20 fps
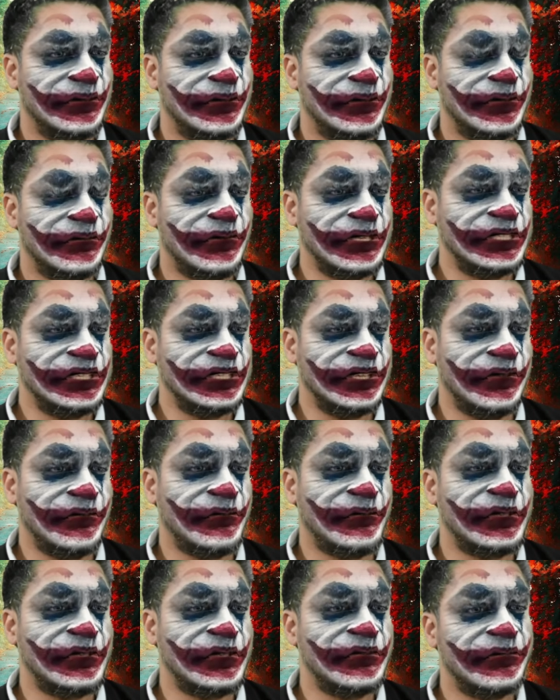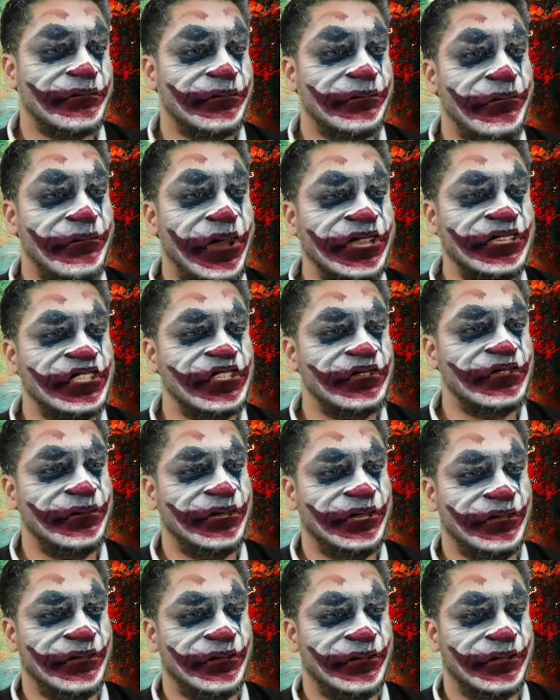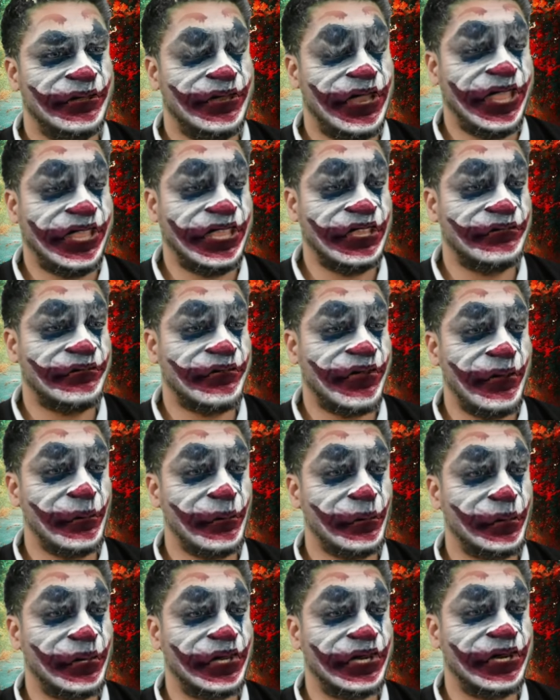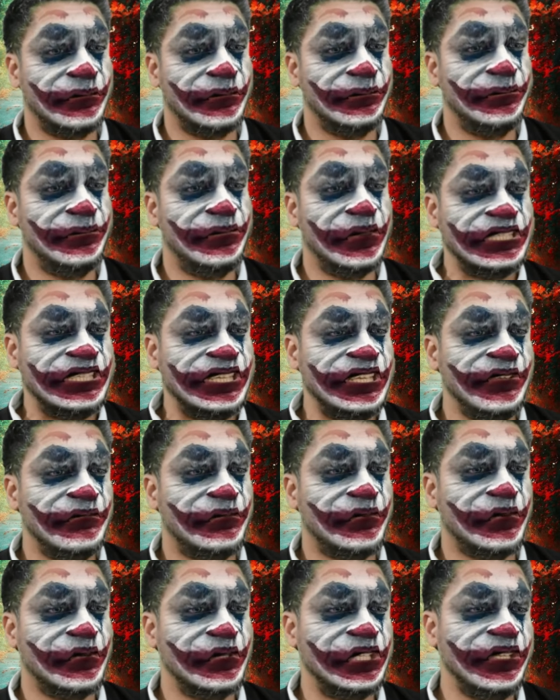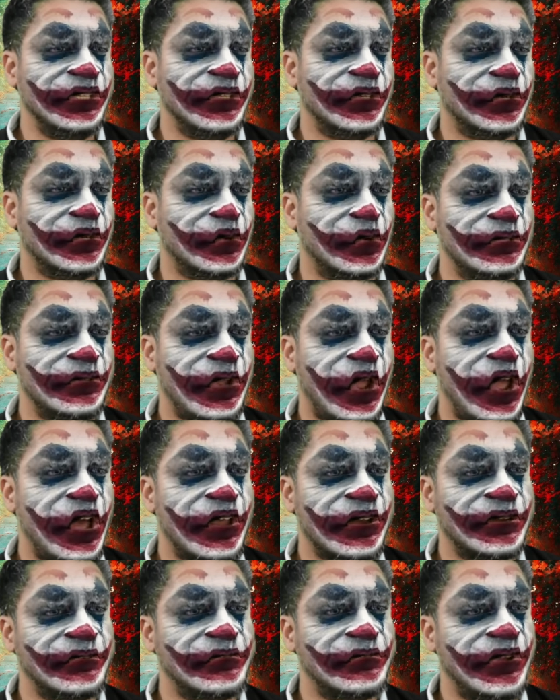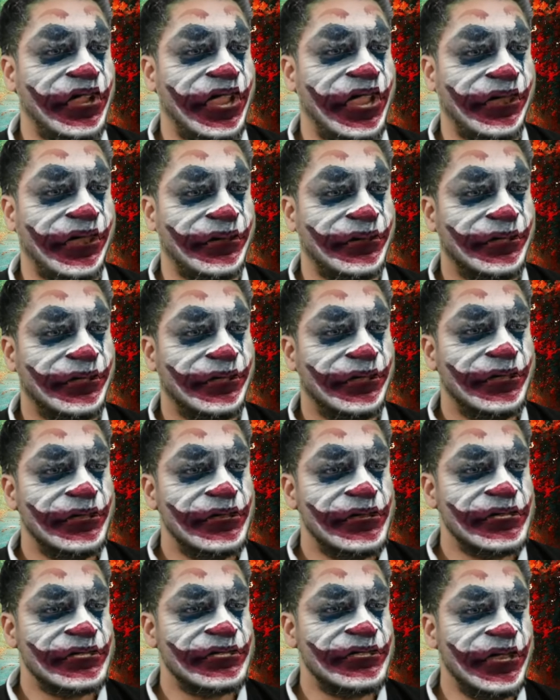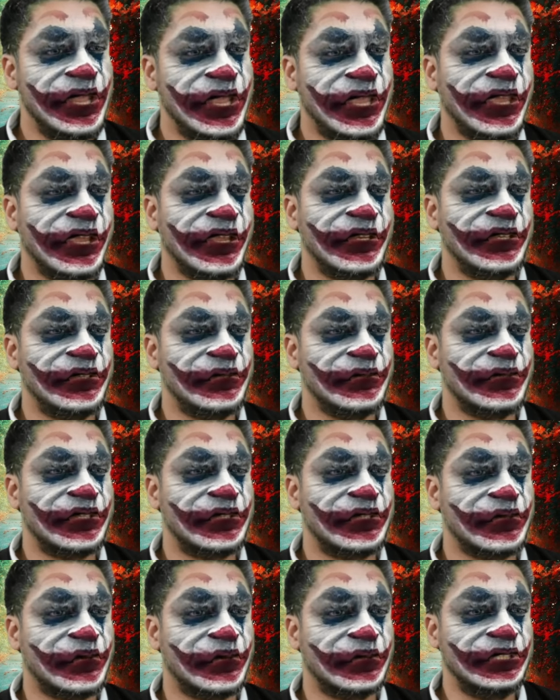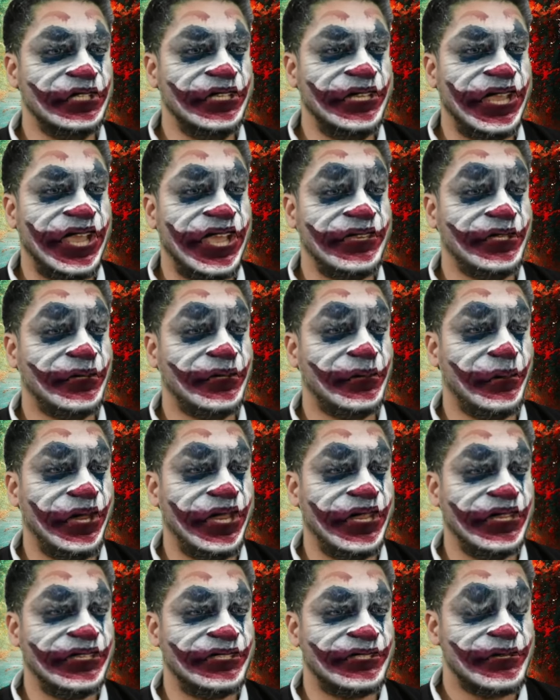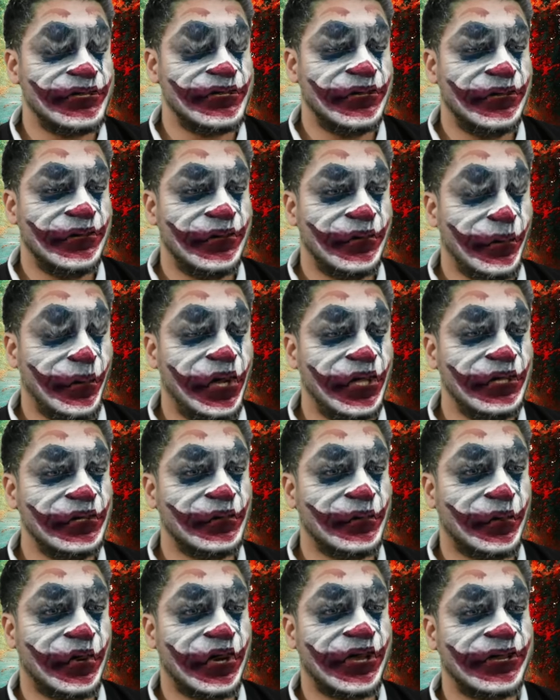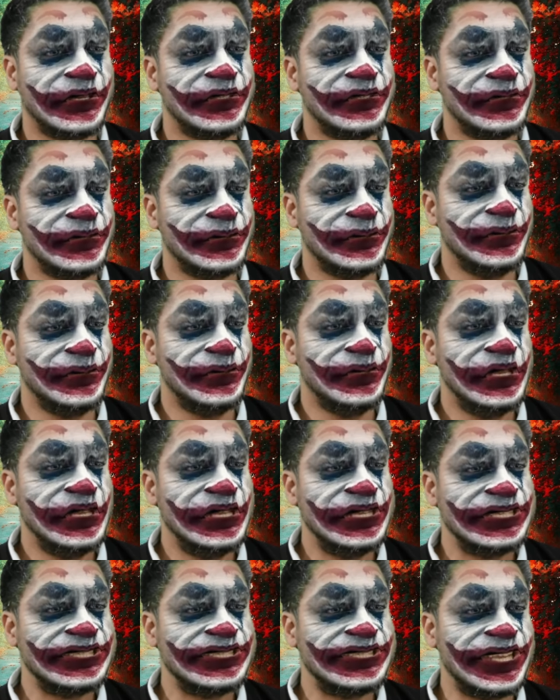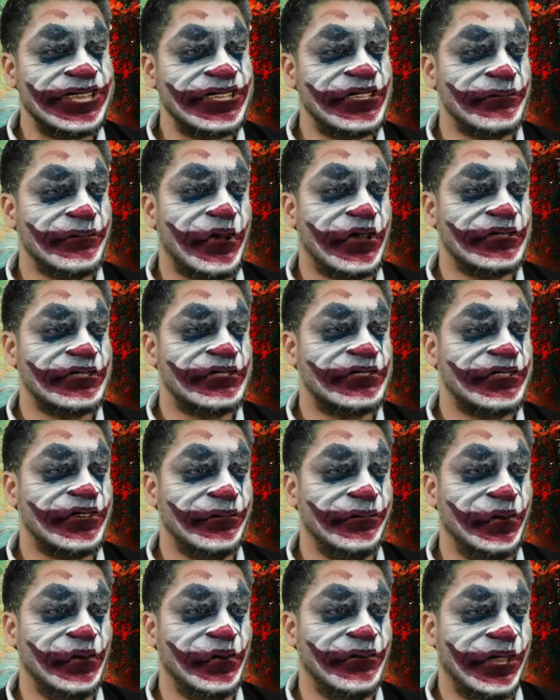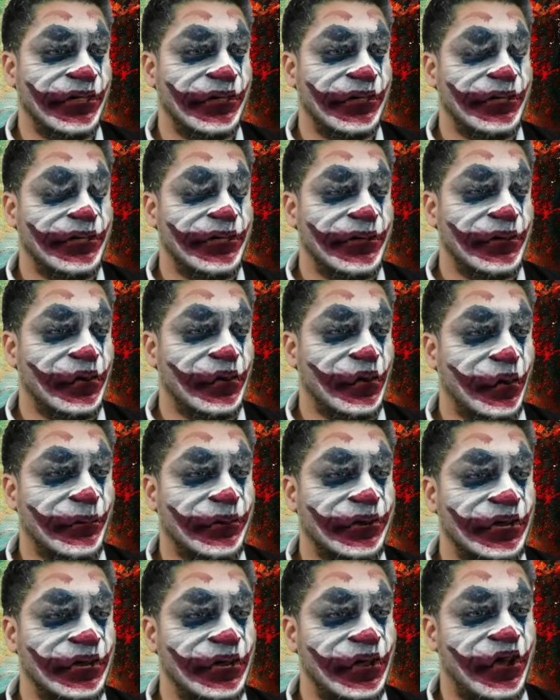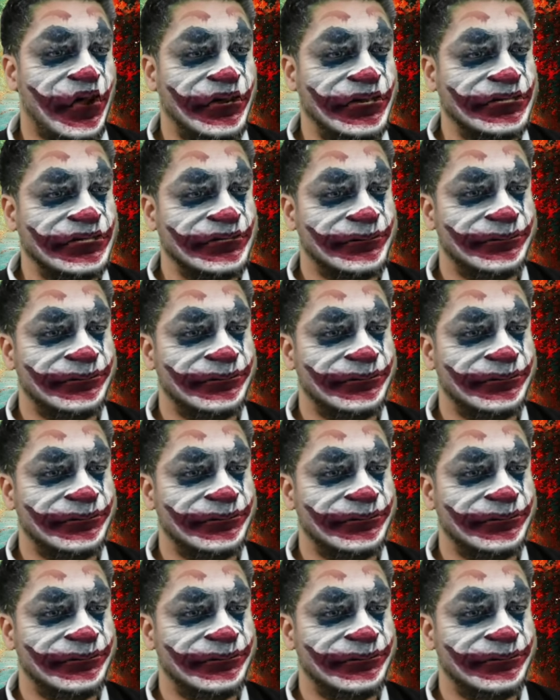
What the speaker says: what it might be like if I were a budding 14-year-old horror fan sneaking into the totally adequate World War II set monster movie, Overlord.